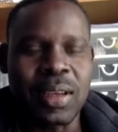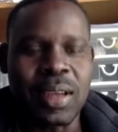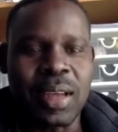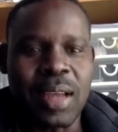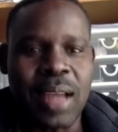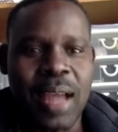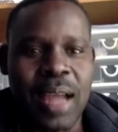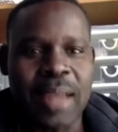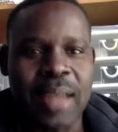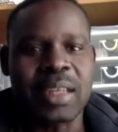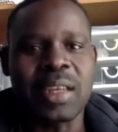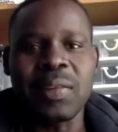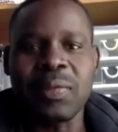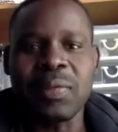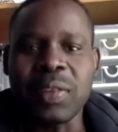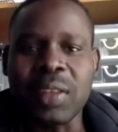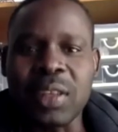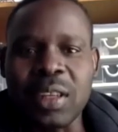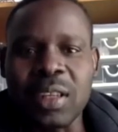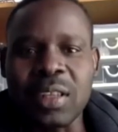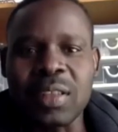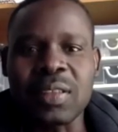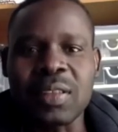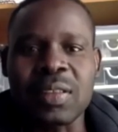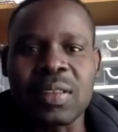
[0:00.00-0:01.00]

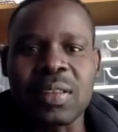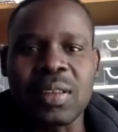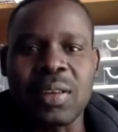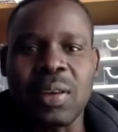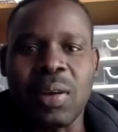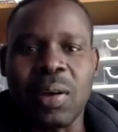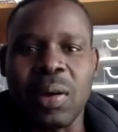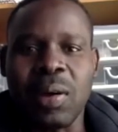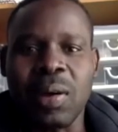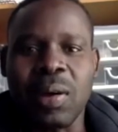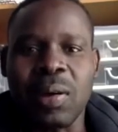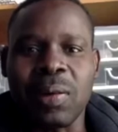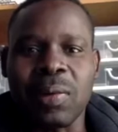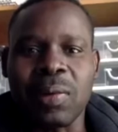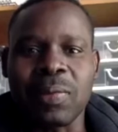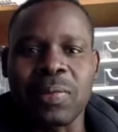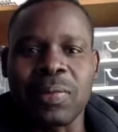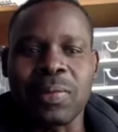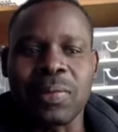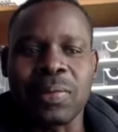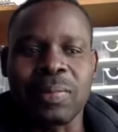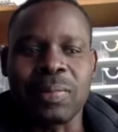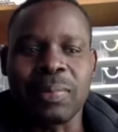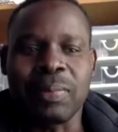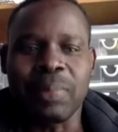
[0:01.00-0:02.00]
activities of
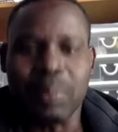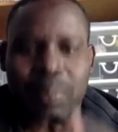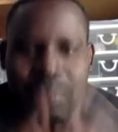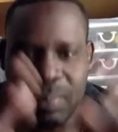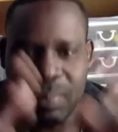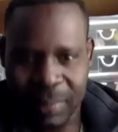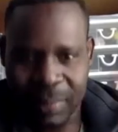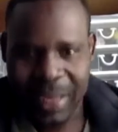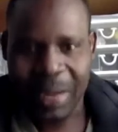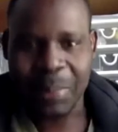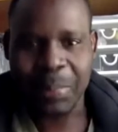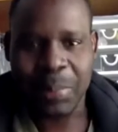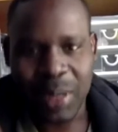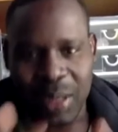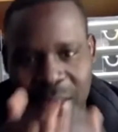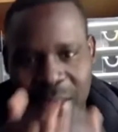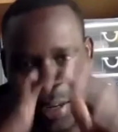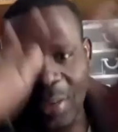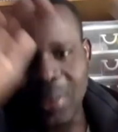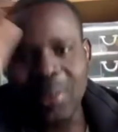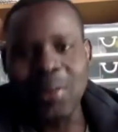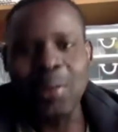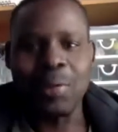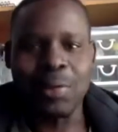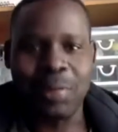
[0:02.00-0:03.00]

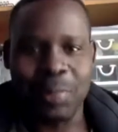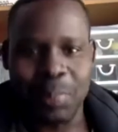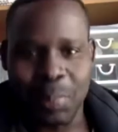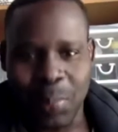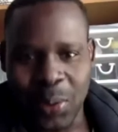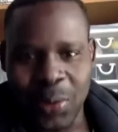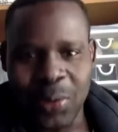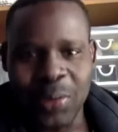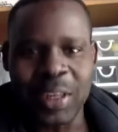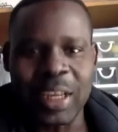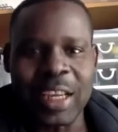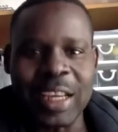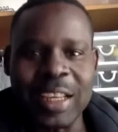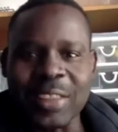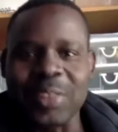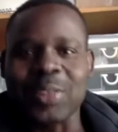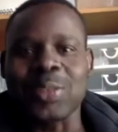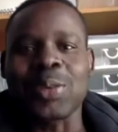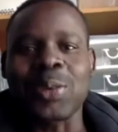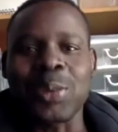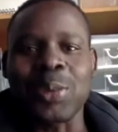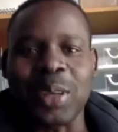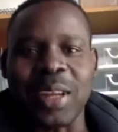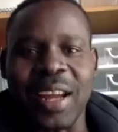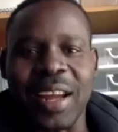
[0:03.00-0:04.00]
Javana, of Bun in
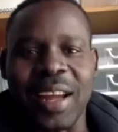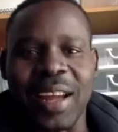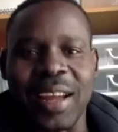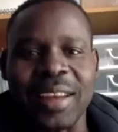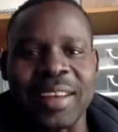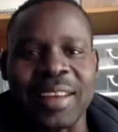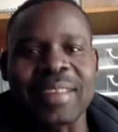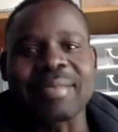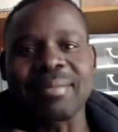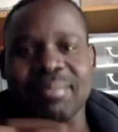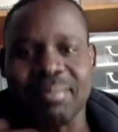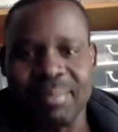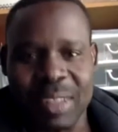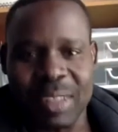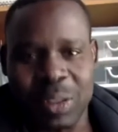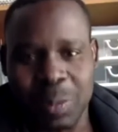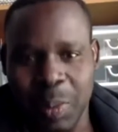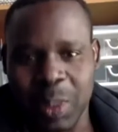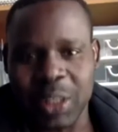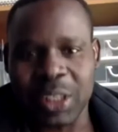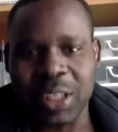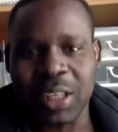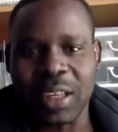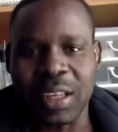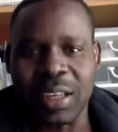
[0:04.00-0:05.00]
Sudan,
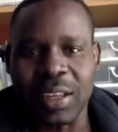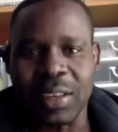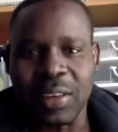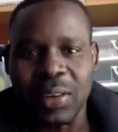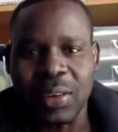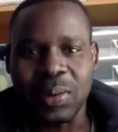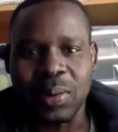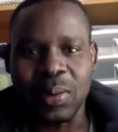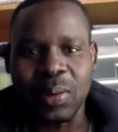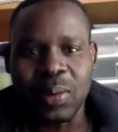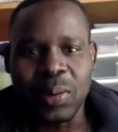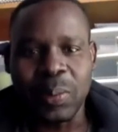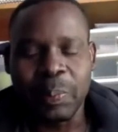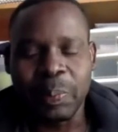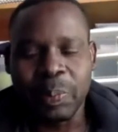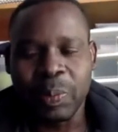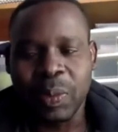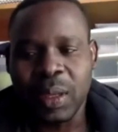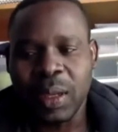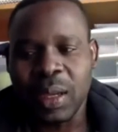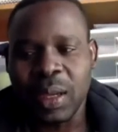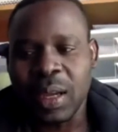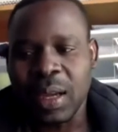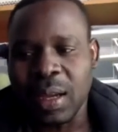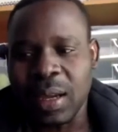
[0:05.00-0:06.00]
especially, you know,
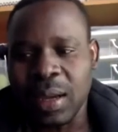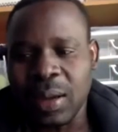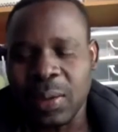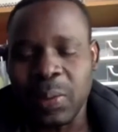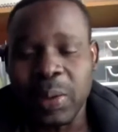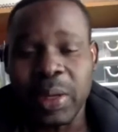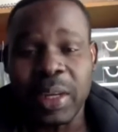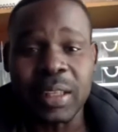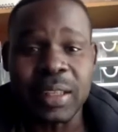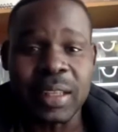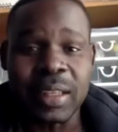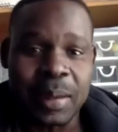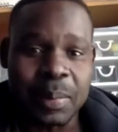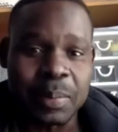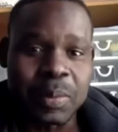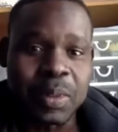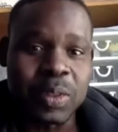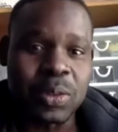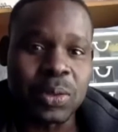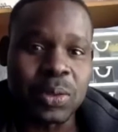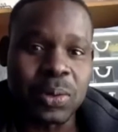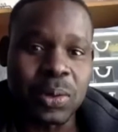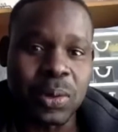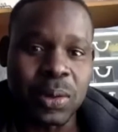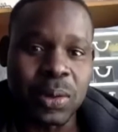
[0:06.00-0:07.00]
when it comes
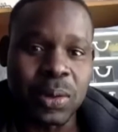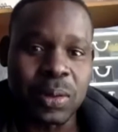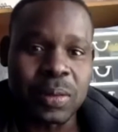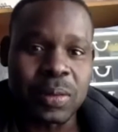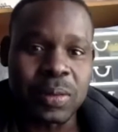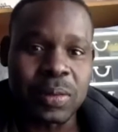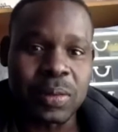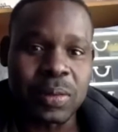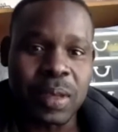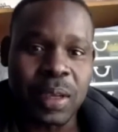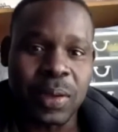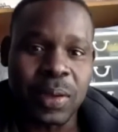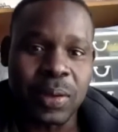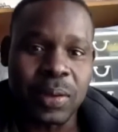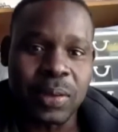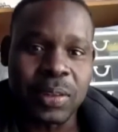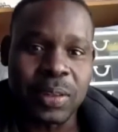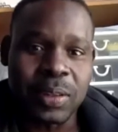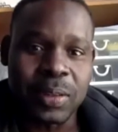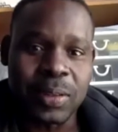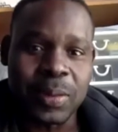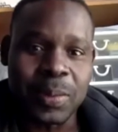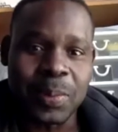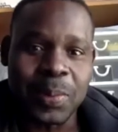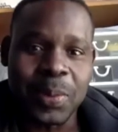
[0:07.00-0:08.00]
to also psychological
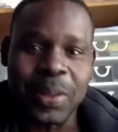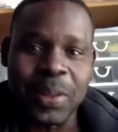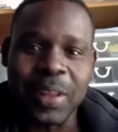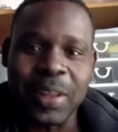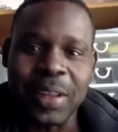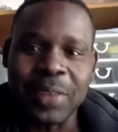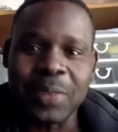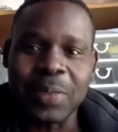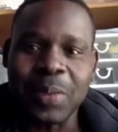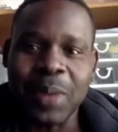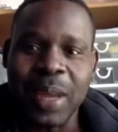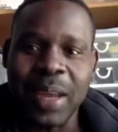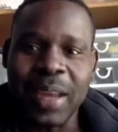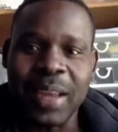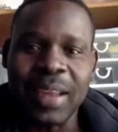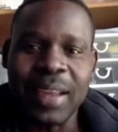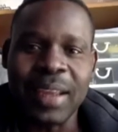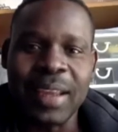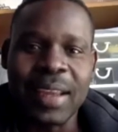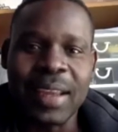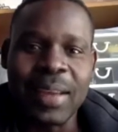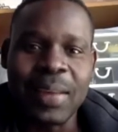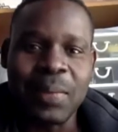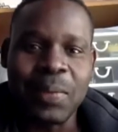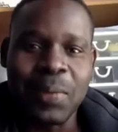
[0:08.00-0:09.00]
support. That's why
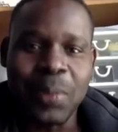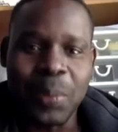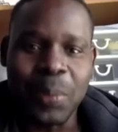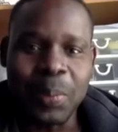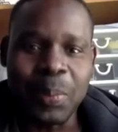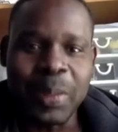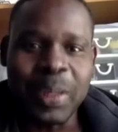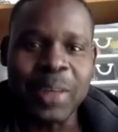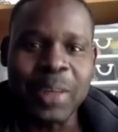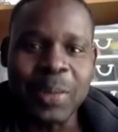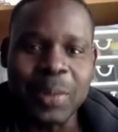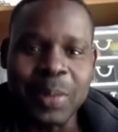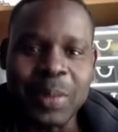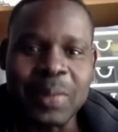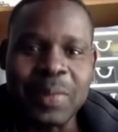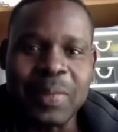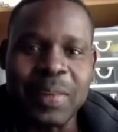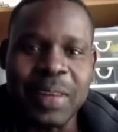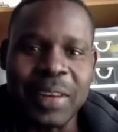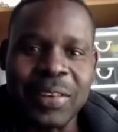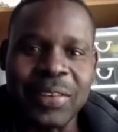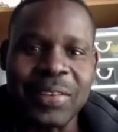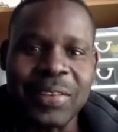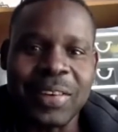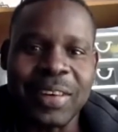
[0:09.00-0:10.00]
for me it was
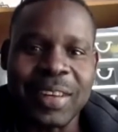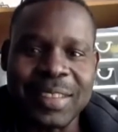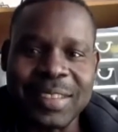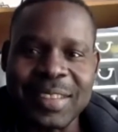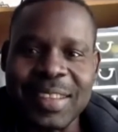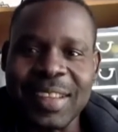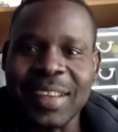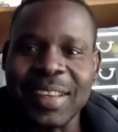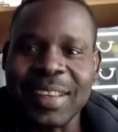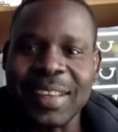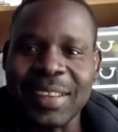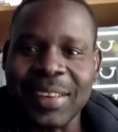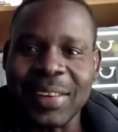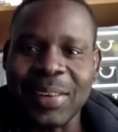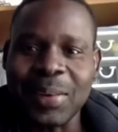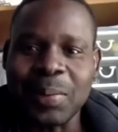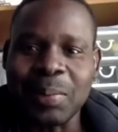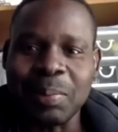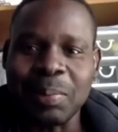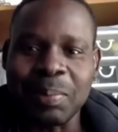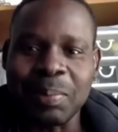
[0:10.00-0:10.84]
very interesting, you know,